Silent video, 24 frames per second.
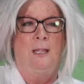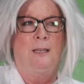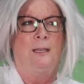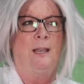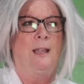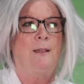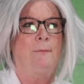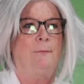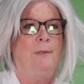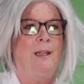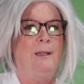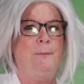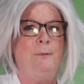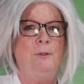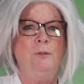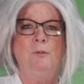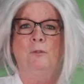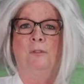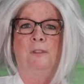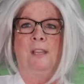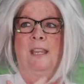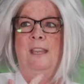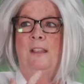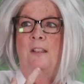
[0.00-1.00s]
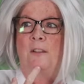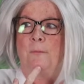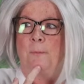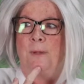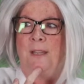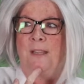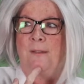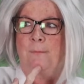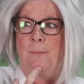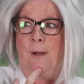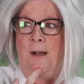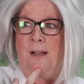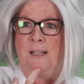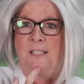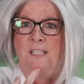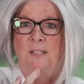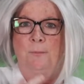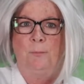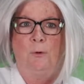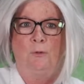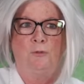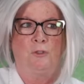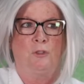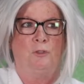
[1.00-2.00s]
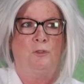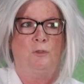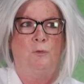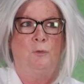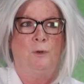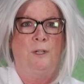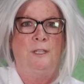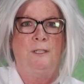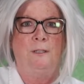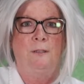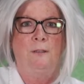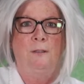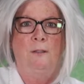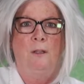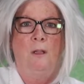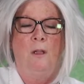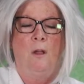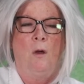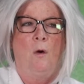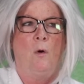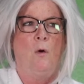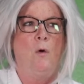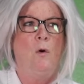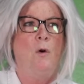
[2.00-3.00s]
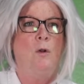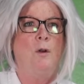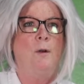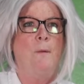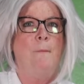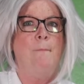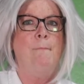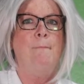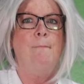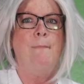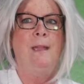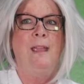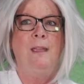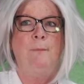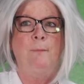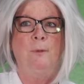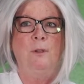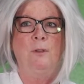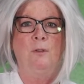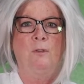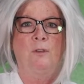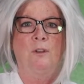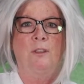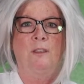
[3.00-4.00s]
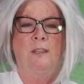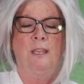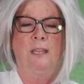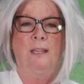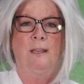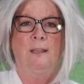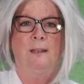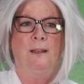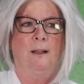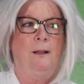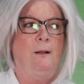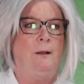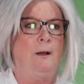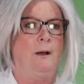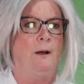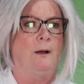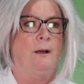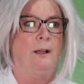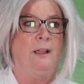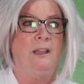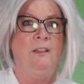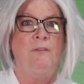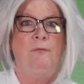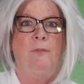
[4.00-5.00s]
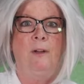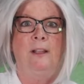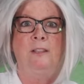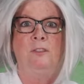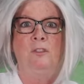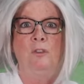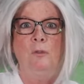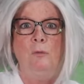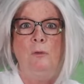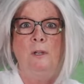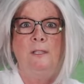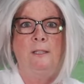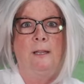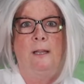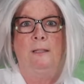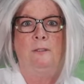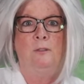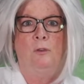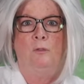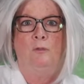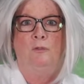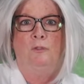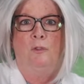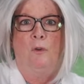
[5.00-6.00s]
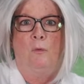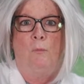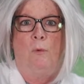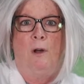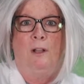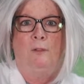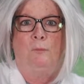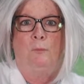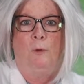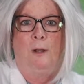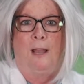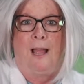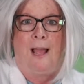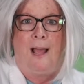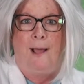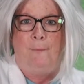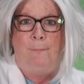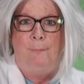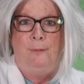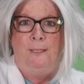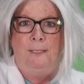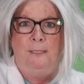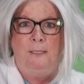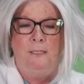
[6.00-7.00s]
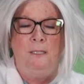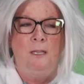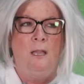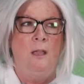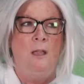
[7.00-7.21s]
Like maybe you think it'd be impossible to do it, or maybe you're thinking, if I do it, I don't know what will happen.